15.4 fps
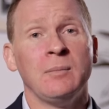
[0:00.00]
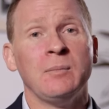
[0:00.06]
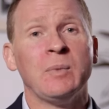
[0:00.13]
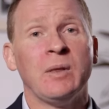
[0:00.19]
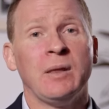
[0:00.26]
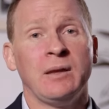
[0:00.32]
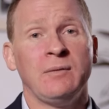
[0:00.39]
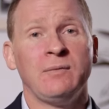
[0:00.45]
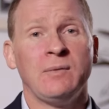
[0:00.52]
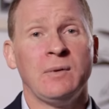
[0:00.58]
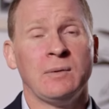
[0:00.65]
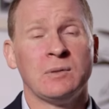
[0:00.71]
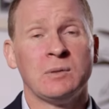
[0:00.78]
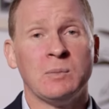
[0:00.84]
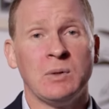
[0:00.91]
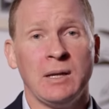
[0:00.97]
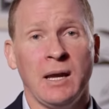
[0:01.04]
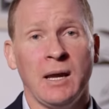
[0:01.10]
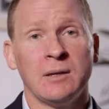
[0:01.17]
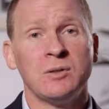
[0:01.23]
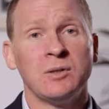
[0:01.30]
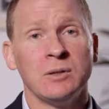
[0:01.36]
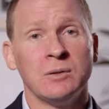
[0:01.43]
but they've ultimately
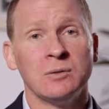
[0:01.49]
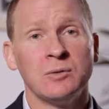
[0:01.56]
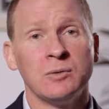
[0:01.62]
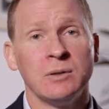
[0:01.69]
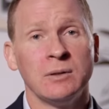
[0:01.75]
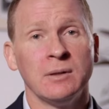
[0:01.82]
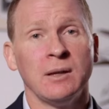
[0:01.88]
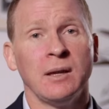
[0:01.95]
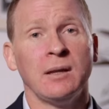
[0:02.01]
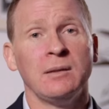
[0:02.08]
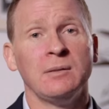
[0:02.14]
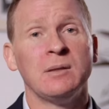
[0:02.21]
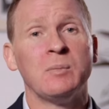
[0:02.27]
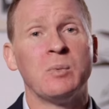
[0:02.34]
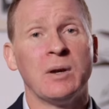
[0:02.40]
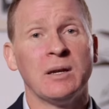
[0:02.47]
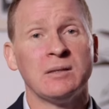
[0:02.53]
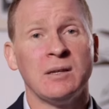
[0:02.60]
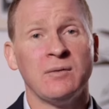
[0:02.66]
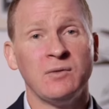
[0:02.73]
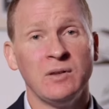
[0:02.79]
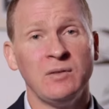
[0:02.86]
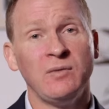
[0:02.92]
had children and the breasts
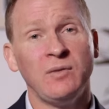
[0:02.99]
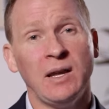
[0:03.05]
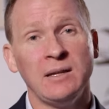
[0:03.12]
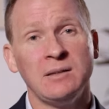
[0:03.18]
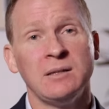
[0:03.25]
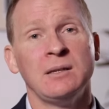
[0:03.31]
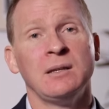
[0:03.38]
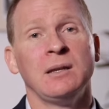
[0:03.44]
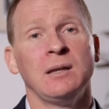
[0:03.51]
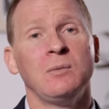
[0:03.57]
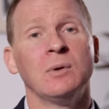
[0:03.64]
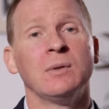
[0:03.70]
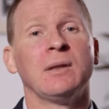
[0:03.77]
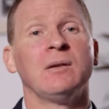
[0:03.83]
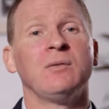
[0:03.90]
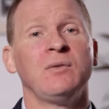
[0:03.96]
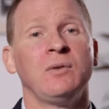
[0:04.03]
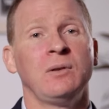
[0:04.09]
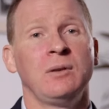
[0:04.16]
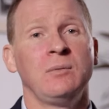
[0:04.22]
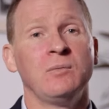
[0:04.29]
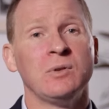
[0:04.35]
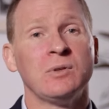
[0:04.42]
have deflated and they want that
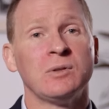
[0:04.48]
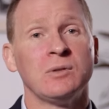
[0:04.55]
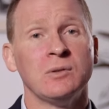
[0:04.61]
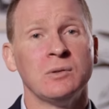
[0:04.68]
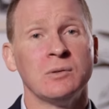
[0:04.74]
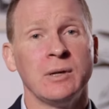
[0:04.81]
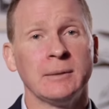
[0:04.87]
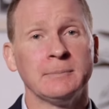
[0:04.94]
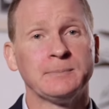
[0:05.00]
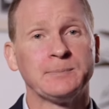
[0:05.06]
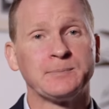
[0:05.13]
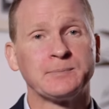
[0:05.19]
volume restoring.